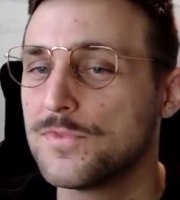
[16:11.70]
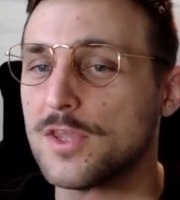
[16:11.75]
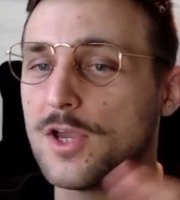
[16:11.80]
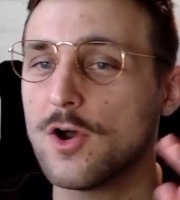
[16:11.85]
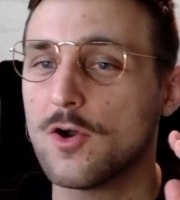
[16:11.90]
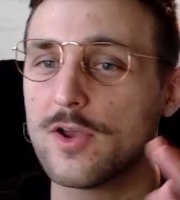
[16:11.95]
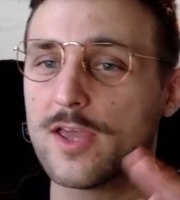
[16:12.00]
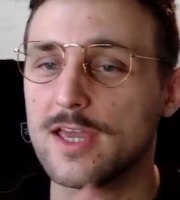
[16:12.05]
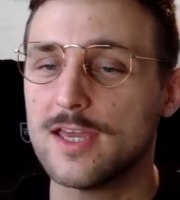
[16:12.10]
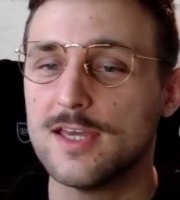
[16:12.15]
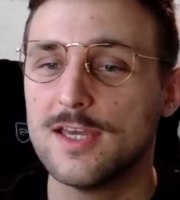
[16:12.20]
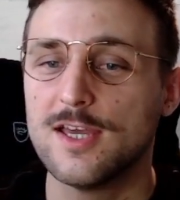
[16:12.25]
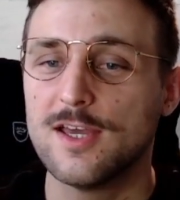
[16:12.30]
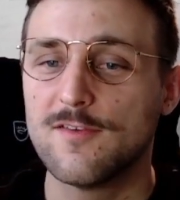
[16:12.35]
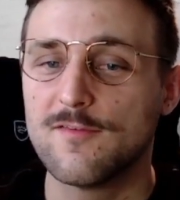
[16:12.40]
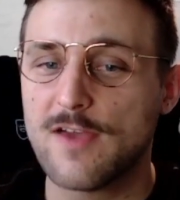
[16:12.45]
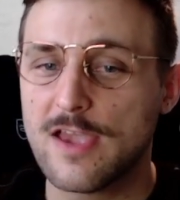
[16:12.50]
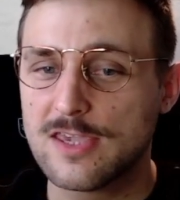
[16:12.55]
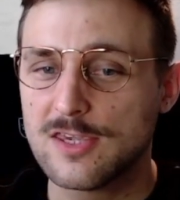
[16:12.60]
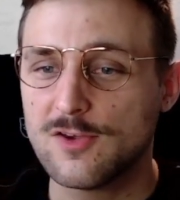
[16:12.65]
Okay,
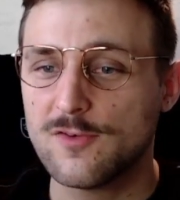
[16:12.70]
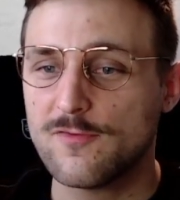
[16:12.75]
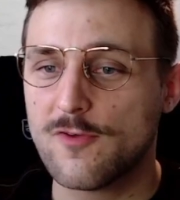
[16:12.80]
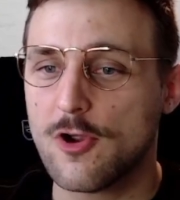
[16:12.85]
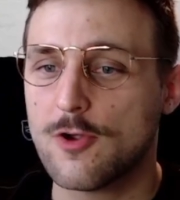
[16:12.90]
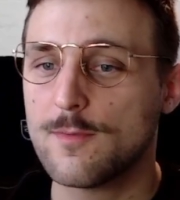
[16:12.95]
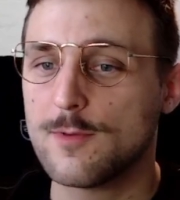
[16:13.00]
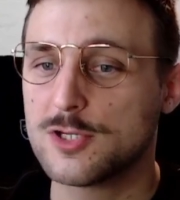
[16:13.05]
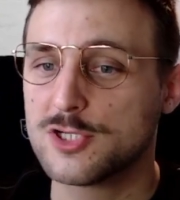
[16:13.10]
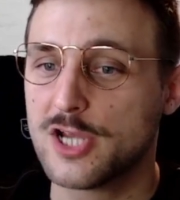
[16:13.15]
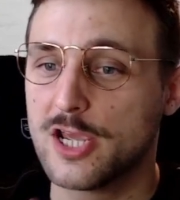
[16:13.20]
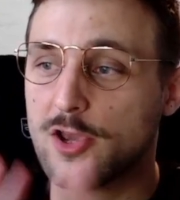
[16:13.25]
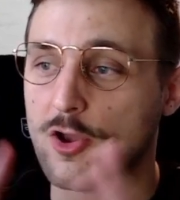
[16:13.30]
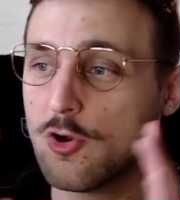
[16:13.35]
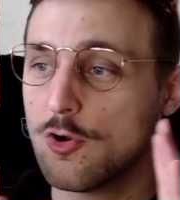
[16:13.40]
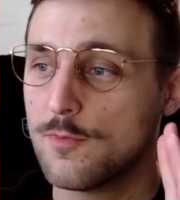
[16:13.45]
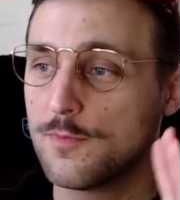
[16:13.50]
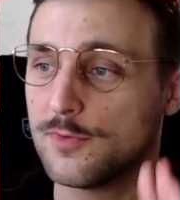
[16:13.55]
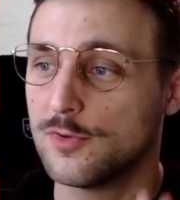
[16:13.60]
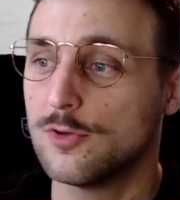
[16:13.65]
thank you very much. I
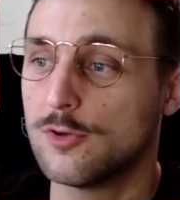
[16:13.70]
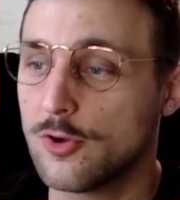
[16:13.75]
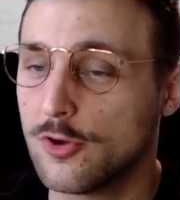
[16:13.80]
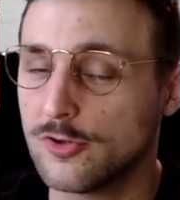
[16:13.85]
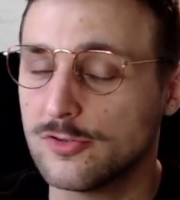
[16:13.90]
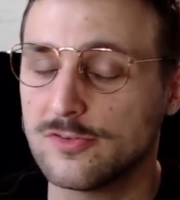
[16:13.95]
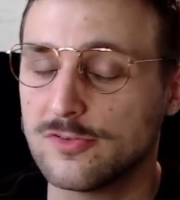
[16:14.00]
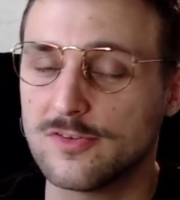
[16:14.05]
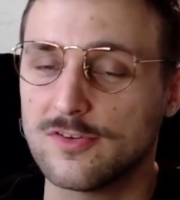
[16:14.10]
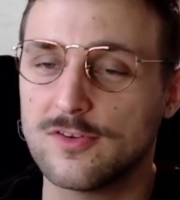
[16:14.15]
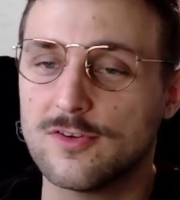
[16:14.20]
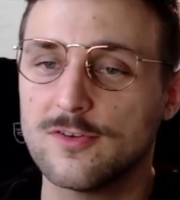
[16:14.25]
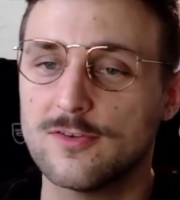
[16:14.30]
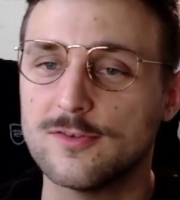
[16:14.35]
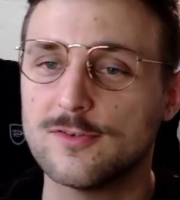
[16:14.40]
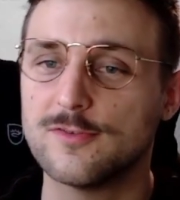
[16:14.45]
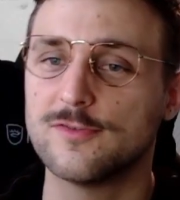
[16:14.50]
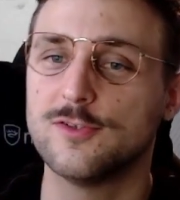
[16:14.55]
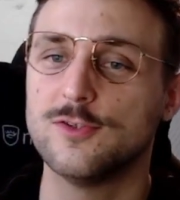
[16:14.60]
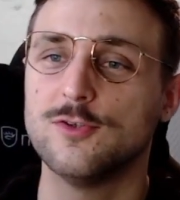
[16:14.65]
hope you learned a
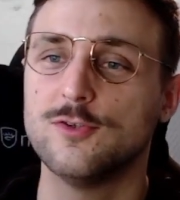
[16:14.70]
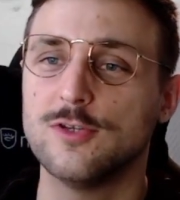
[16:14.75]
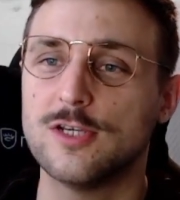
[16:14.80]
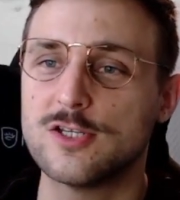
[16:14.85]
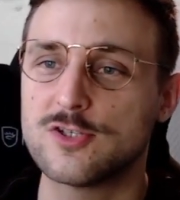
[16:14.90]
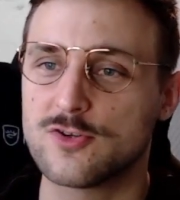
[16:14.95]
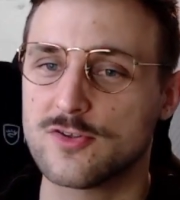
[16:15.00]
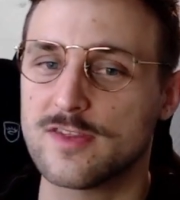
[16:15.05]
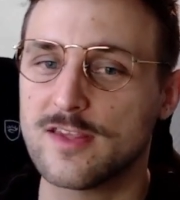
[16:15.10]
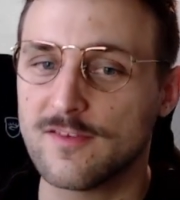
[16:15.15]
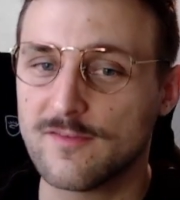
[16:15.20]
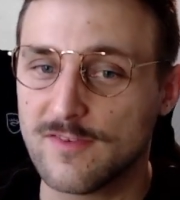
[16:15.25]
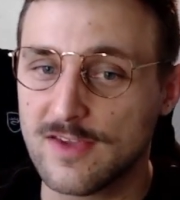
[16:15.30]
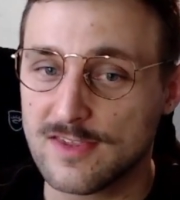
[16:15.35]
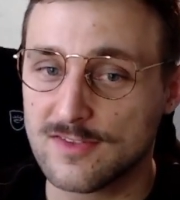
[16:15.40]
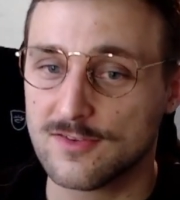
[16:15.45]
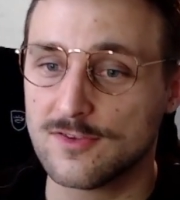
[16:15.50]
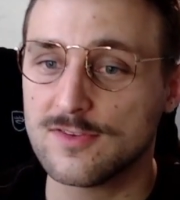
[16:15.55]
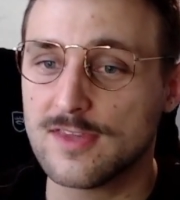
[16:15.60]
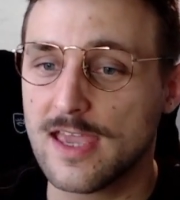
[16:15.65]
few interesting
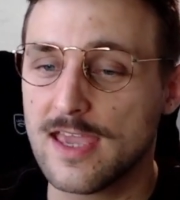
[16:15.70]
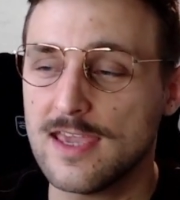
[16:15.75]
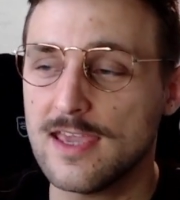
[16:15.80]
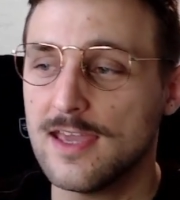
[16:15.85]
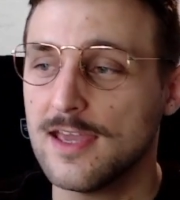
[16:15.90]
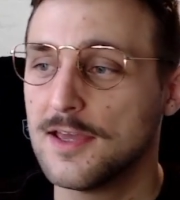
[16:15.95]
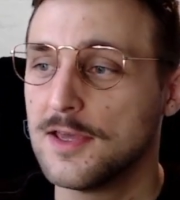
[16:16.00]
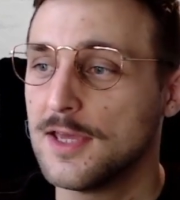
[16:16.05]
things today.